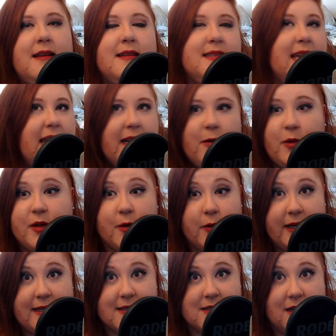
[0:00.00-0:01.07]
take it with a
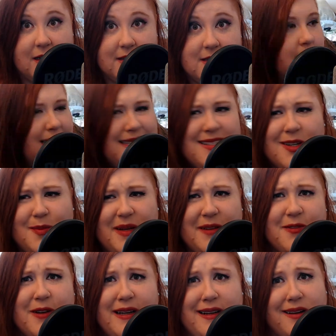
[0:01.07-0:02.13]
grain of salt. And don't be
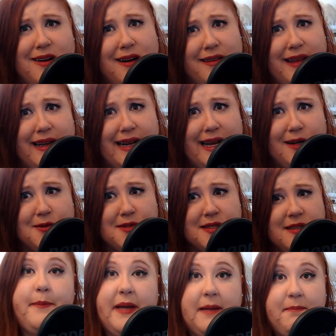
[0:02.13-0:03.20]
afraid to call that out.
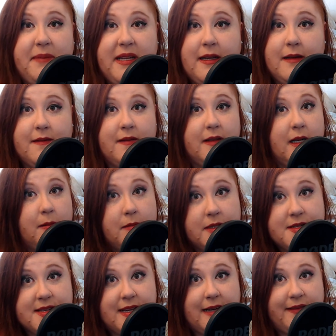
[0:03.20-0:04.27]
Pet peeve
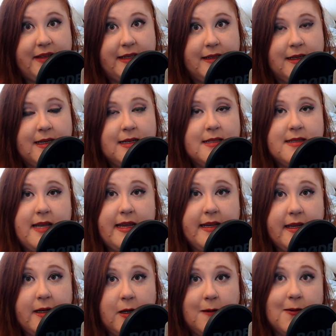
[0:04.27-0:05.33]
number 7,
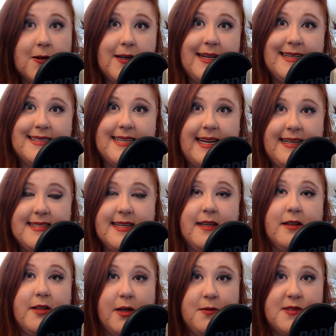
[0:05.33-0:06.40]
taking over and
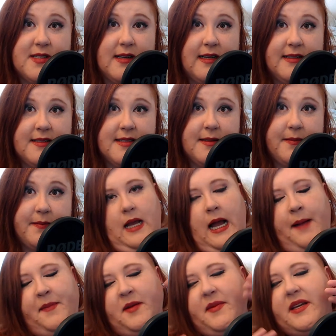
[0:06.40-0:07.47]
tainting a ghost hunt.
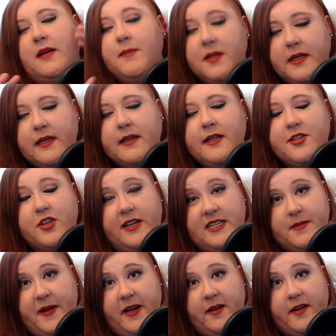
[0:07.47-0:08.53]
I'm going to be completely
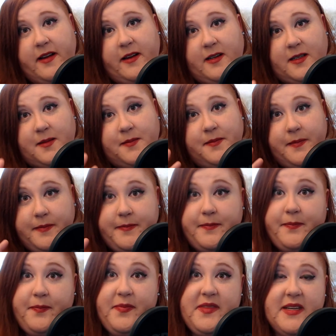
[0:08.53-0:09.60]
transparent here.
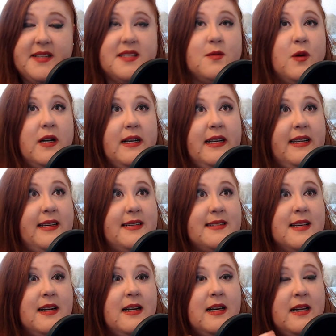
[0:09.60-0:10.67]
This one
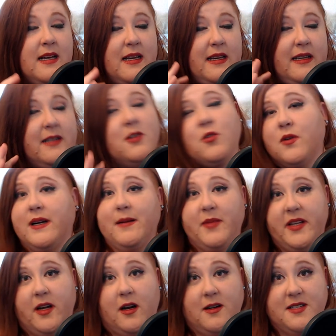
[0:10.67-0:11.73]
is
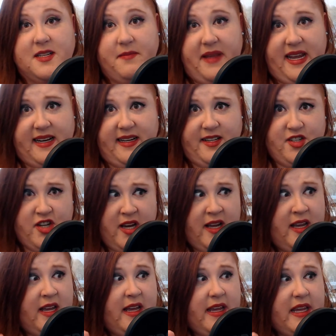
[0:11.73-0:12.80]
incredibly hard to manage
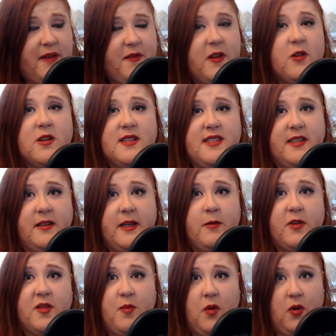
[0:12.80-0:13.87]
if you are dealing
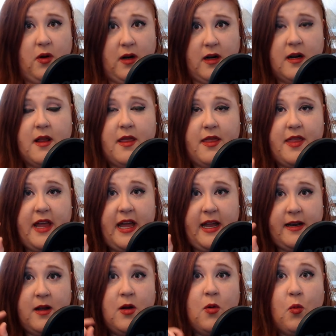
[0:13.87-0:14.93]
with more
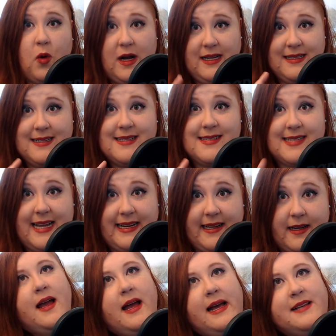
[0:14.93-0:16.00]
than one
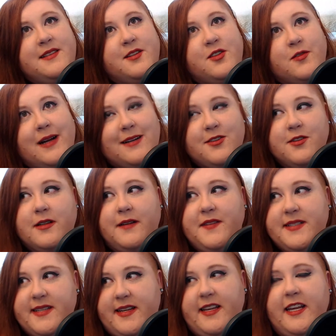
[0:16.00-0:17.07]
psychic. As a director of a
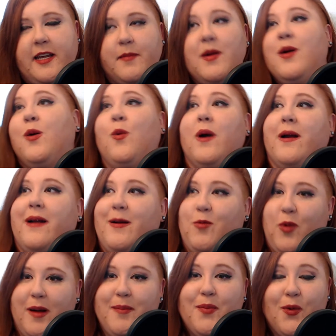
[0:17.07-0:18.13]
team, where at
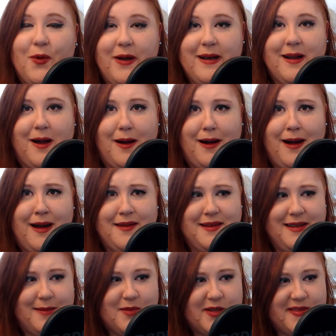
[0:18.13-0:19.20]
one point the
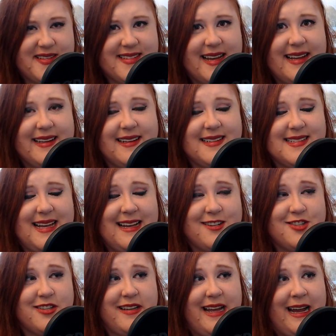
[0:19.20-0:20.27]
number of psychics
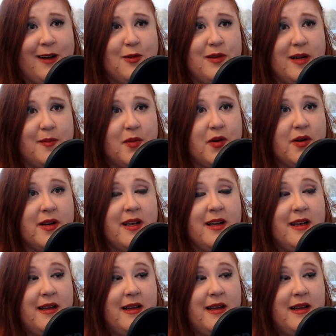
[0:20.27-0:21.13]
actually outnumbered